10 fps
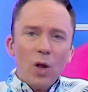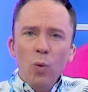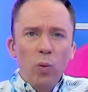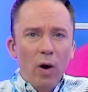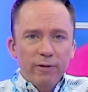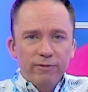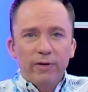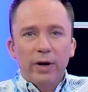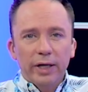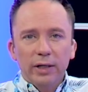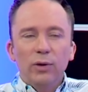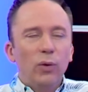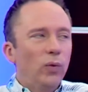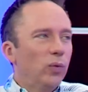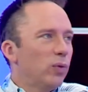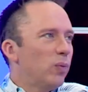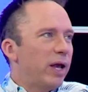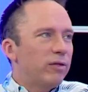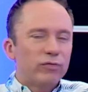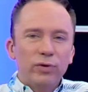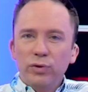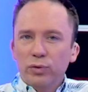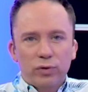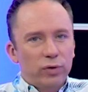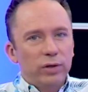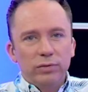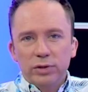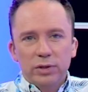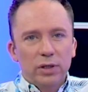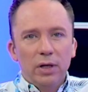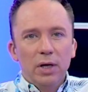Wi-Fi all the way through your cruise.